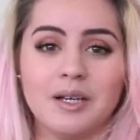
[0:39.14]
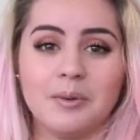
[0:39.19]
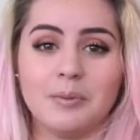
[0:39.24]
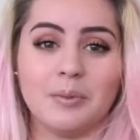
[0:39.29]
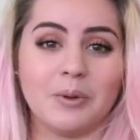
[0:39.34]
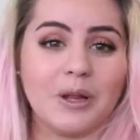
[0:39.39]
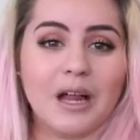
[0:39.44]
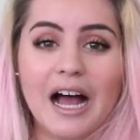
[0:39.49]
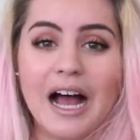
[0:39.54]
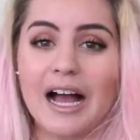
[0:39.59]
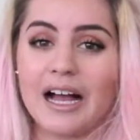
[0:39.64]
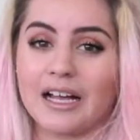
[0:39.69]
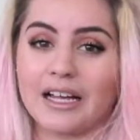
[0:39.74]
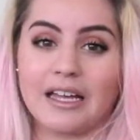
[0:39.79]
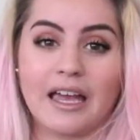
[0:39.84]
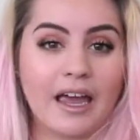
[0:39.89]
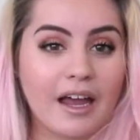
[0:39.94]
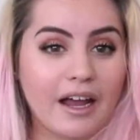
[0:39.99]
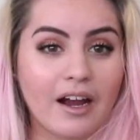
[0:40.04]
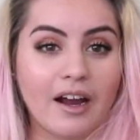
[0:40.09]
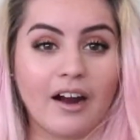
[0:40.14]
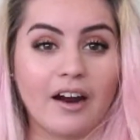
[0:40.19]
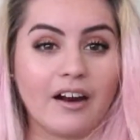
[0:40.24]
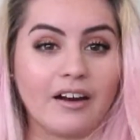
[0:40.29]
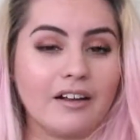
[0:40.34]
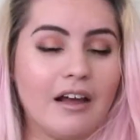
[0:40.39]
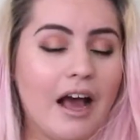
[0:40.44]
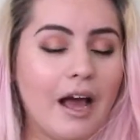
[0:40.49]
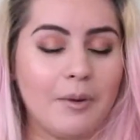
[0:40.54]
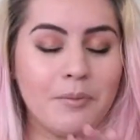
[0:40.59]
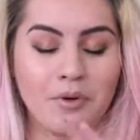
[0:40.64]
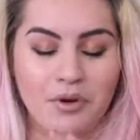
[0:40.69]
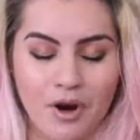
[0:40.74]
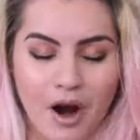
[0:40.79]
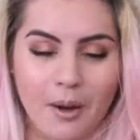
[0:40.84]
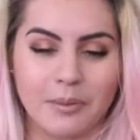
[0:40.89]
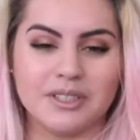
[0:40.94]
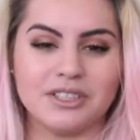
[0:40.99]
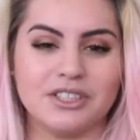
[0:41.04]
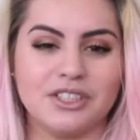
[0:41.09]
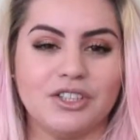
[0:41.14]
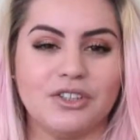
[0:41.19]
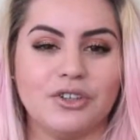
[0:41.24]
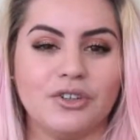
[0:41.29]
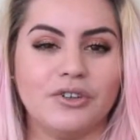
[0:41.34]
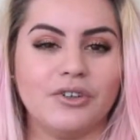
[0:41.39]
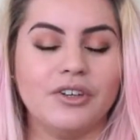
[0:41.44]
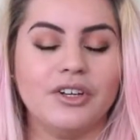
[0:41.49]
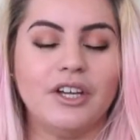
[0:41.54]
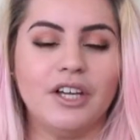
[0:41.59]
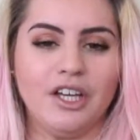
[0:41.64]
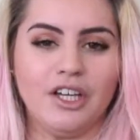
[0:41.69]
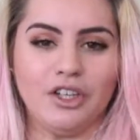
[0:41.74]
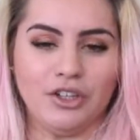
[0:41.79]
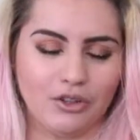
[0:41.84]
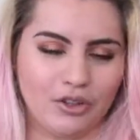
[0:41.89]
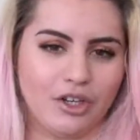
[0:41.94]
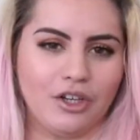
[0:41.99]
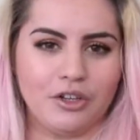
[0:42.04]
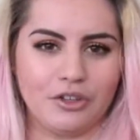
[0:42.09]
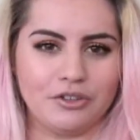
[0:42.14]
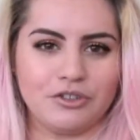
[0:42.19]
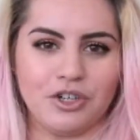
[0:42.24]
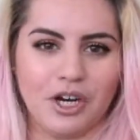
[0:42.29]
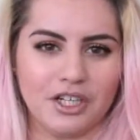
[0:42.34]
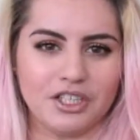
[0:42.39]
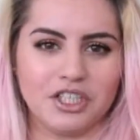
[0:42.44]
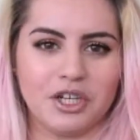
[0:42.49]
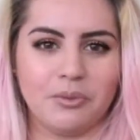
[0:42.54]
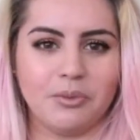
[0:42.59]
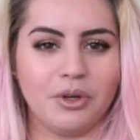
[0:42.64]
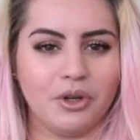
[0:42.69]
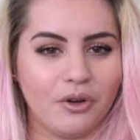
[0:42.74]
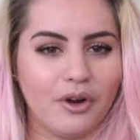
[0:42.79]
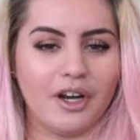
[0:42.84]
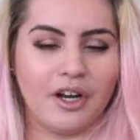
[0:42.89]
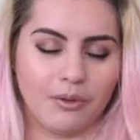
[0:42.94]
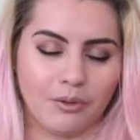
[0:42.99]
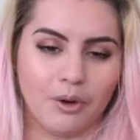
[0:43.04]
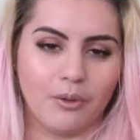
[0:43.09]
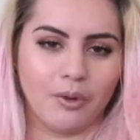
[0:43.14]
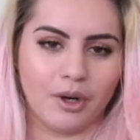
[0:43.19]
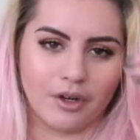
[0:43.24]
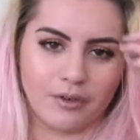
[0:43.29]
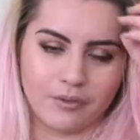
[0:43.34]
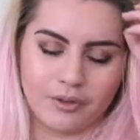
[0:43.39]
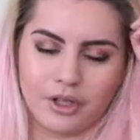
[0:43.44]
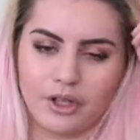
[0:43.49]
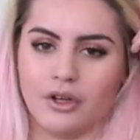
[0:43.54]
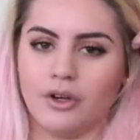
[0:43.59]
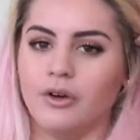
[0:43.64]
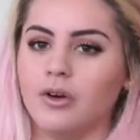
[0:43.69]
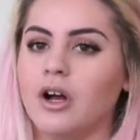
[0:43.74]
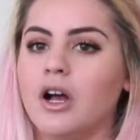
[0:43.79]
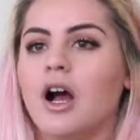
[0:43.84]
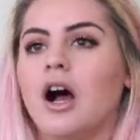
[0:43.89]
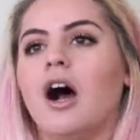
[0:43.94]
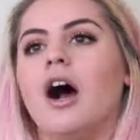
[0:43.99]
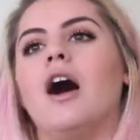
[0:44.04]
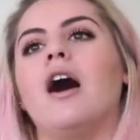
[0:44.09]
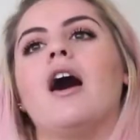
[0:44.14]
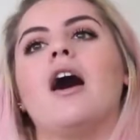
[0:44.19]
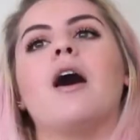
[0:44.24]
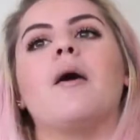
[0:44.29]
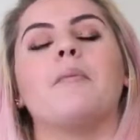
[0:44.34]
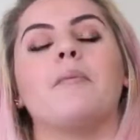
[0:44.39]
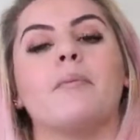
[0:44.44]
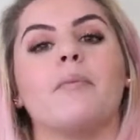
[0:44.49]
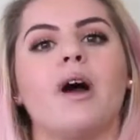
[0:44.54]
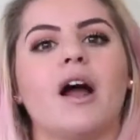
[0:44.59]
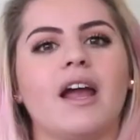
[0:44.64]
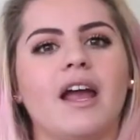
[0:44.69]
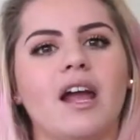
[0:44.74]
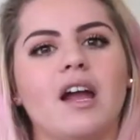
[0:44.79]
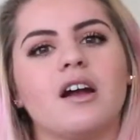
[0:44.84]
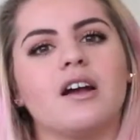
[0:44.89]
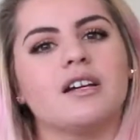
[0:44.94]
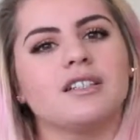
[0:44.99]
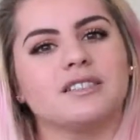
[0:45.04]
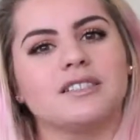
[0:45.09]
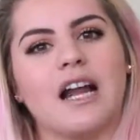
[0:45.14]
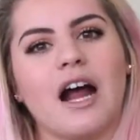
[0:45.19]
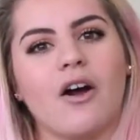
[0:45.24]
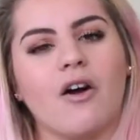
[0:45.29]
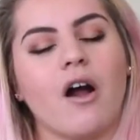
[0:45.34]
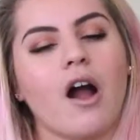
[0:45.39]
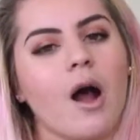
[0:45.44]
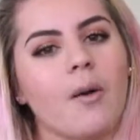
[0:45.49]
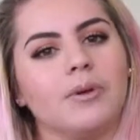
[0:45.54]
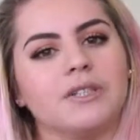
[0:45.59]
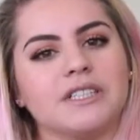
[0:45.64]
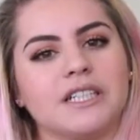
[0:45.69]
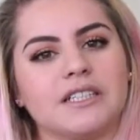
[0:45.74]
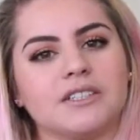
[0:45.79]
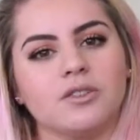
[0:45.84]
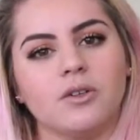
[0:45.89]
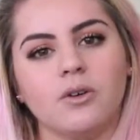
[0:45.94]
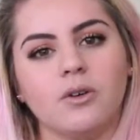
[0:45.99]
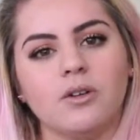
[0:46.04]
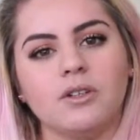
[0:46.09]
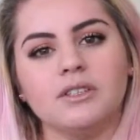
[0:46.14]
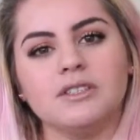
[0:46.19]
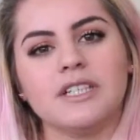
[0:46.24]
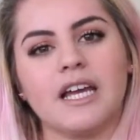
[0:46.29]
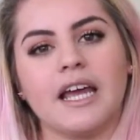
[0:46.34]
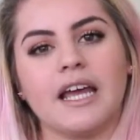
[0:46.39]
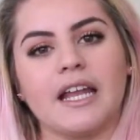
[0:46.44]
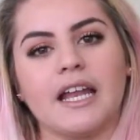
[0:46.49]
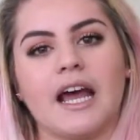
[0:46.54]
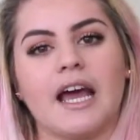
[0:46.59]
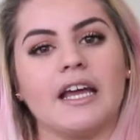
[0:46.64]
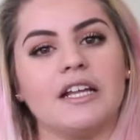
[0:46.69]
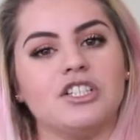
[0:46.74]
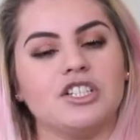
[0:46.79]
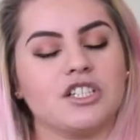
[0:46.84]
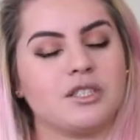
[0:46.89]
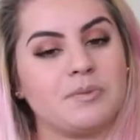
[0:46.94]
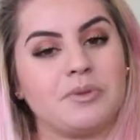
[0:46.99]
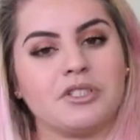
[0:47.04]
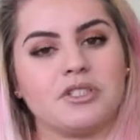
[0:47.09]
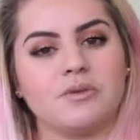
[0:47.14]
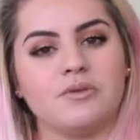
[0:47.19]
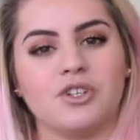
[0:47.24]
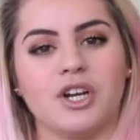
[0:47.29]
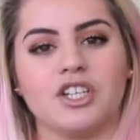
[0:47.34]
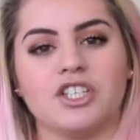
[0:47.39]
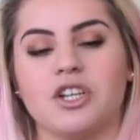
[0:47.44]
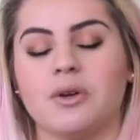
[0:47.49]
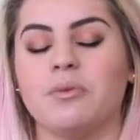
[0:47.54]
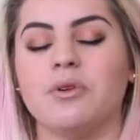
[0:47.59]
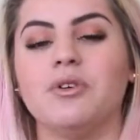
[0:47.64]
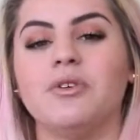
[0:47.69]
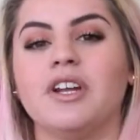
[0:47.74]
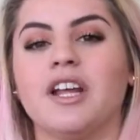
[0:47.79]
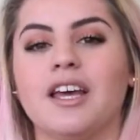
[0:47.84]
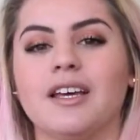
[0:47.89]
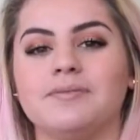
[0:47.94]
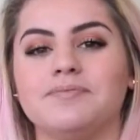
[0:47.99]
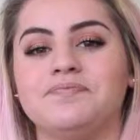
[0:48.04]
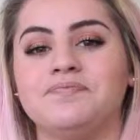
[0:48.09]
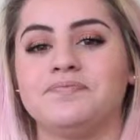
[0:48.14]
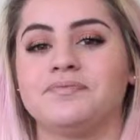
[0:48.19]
black hair. I promise you, you can use dry shampoo and it will work for you. My hair is now a couple days old and I just put some dry shampoo in it